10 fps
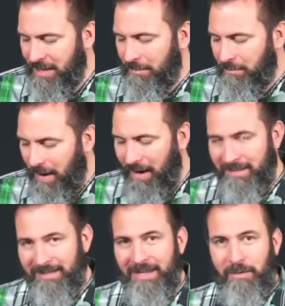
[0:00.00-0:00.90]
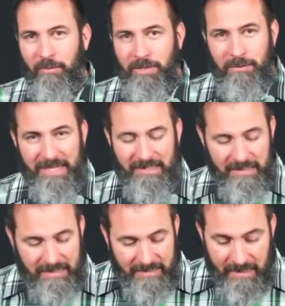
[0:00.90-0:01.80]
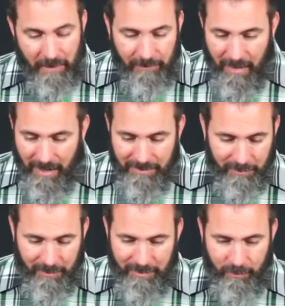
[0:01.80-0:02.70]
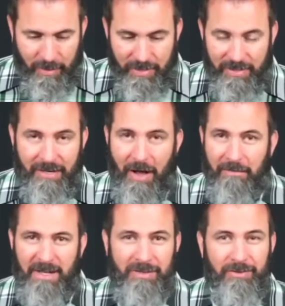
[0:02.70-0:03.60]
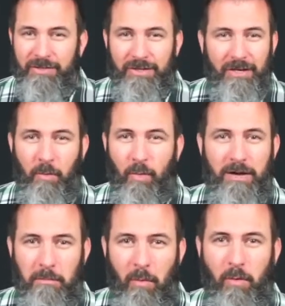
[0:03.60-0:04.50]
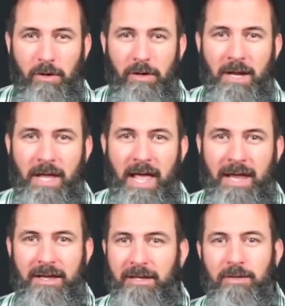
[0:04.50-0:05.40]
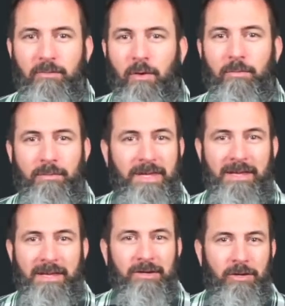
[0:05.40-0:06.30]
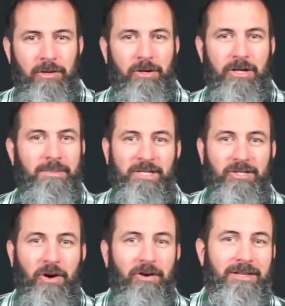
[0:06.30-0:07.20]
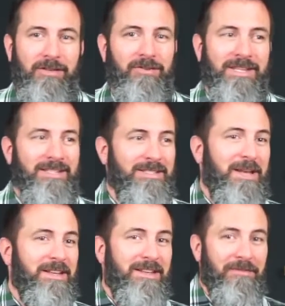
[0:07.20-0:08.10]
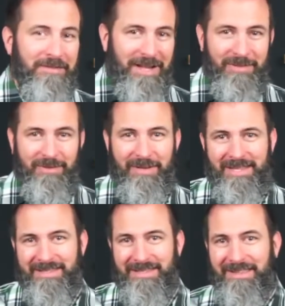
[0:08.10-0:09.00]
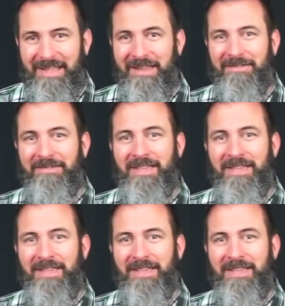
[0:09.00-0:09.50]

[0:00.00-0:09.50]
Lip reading: But when you begin to discover God's the riches of it, you're just going to want more. And you won't be you're going to be sorry that you didn't spend enough time doing this in life.